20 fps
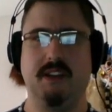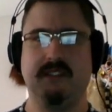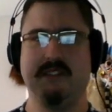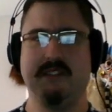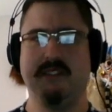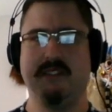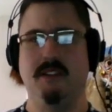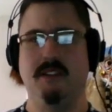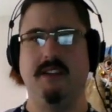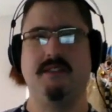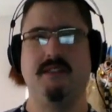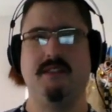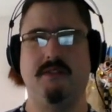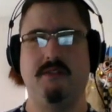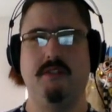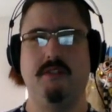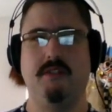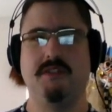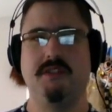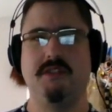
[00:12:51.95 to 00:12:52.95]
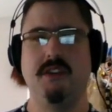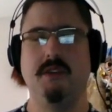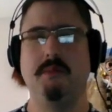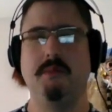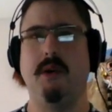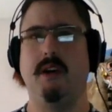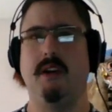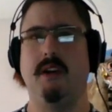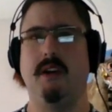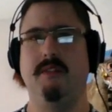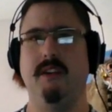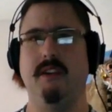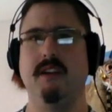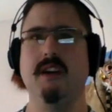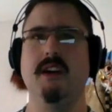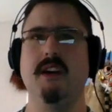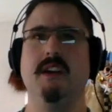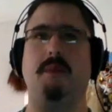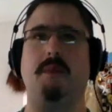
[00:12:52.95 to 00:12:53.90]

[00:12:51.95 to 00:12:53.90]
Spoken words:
That's the first part of it.